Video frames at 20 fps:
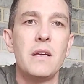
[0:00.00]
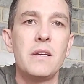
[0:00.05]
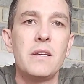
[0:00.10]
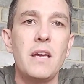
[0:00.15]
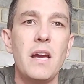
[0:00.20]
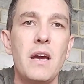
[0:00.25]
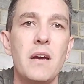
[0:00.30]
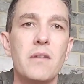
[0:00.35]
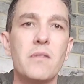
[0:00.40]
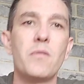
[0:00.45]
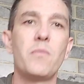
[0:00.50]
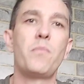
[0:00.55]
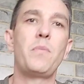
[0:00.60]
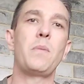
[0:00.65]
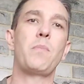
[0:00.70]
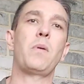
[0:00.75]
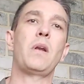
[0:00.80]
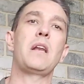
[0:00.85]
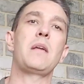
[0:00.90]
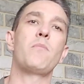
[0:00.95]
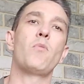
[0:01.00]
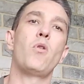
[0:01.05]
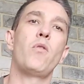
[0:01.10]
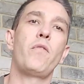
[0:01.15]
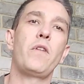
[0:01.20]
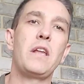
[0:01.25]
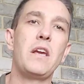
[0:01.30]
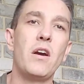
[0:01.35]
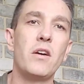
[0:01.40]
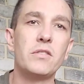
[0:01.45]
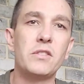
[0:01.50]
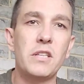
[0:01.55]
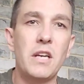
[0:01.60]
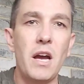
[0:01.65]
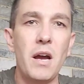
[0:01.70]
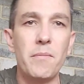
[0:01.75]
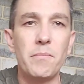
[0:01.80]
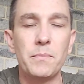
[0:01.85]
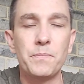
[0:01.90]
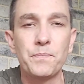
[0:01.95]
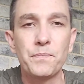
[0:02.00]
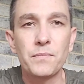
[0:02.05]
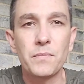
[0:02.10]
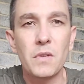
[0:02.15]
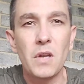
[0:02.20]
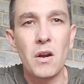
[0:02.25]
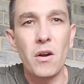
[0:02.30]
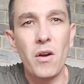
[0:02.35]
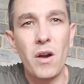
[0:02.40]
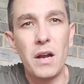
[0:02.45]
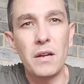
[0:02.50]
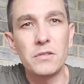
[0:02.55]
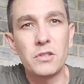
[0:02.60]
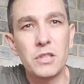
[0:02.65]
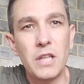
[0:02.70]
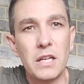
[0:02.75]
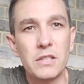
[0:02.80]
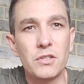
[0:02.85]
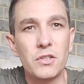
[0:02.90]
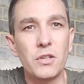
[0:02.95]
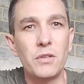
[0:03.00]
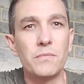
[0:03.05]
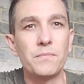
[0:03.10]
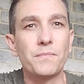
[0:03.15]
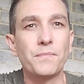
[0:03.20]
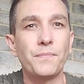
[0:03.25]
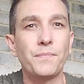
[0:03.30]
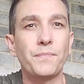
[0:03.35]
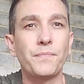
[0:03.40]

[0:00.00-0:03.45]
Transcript: yeah, be plenty more videos to come. Alright, chat soon.